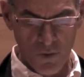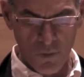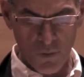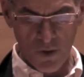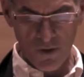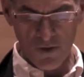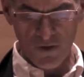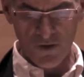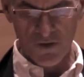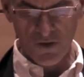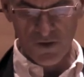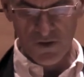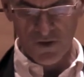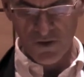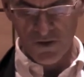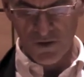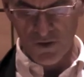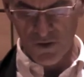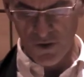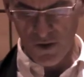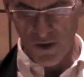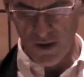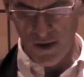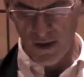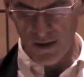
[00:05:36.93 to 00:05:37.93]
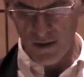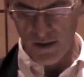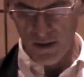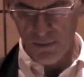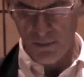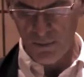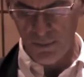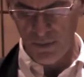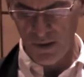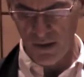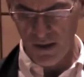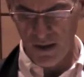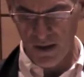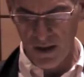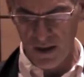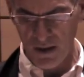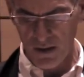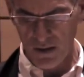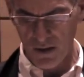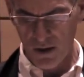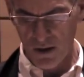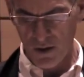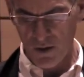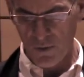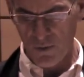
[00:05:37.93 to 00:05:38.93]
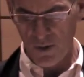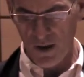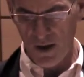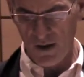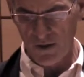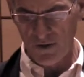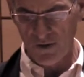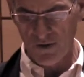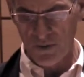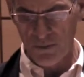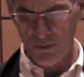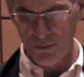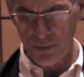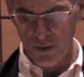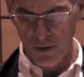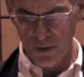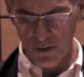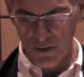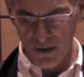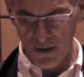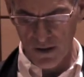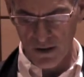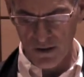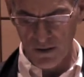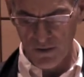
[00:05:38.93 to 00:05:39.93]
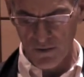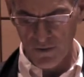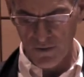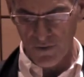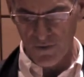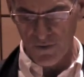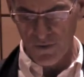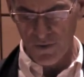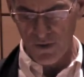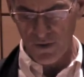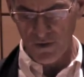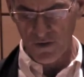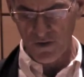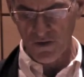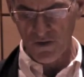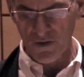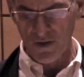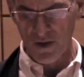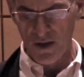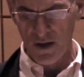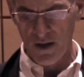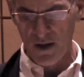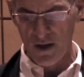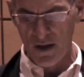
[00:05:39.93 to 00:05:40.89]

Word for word: was destroying the PLO as a political force